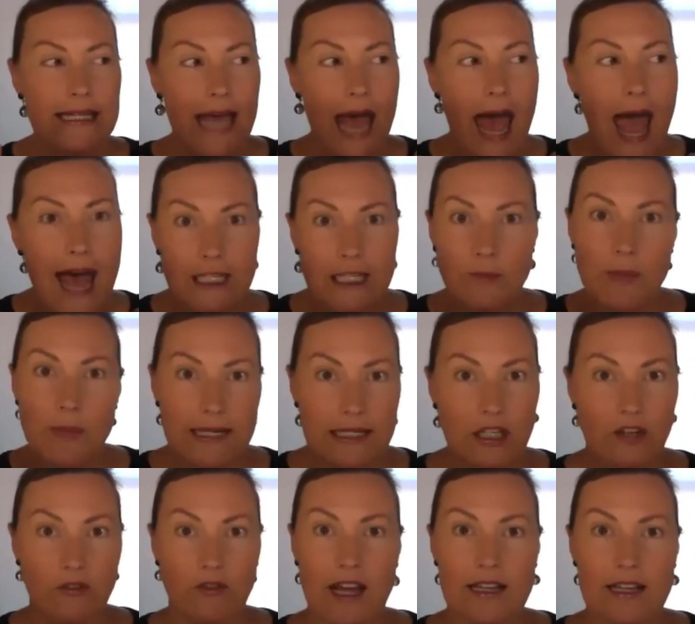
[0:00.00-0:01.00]
aspects of
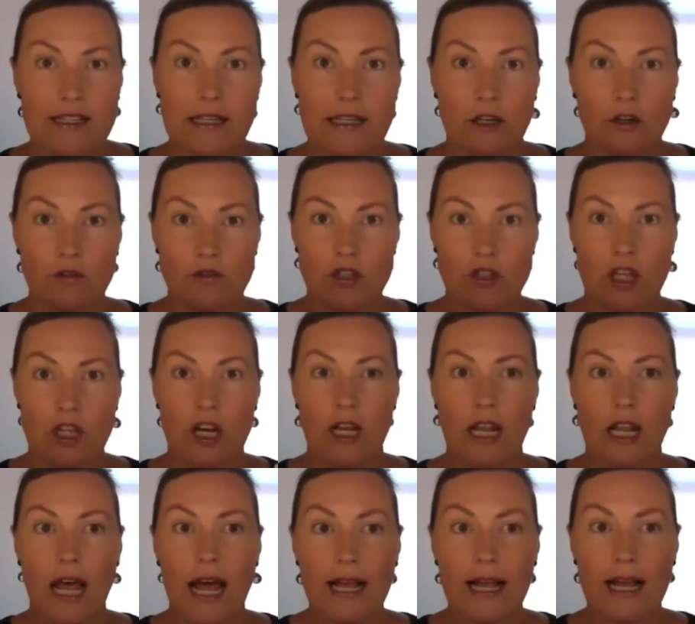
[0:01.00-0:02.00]
ourselves that are
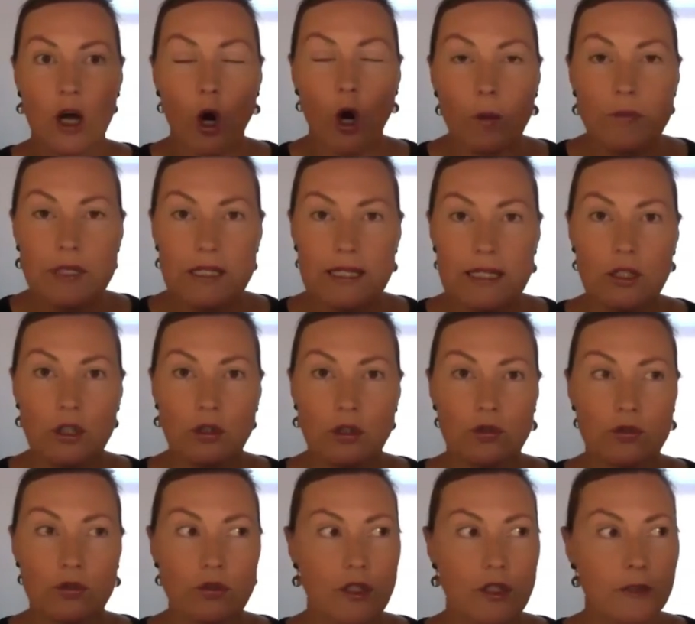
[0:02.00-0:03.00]
like
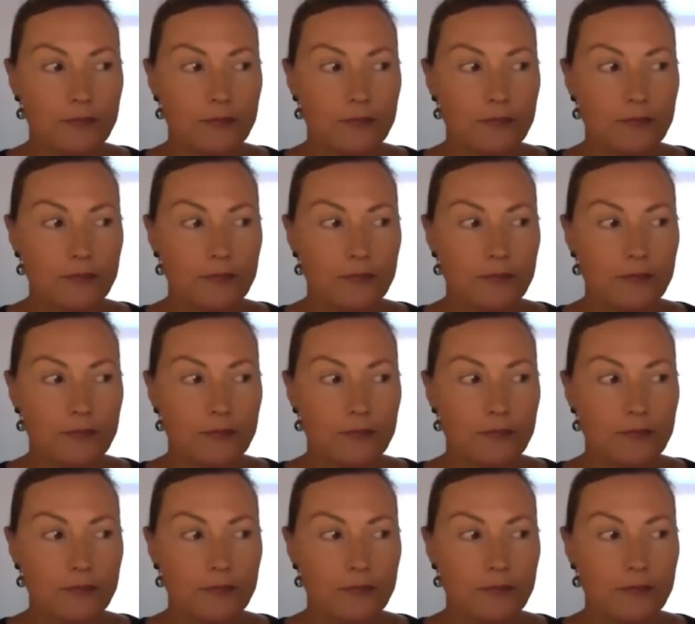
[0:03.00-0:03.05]
obstacles,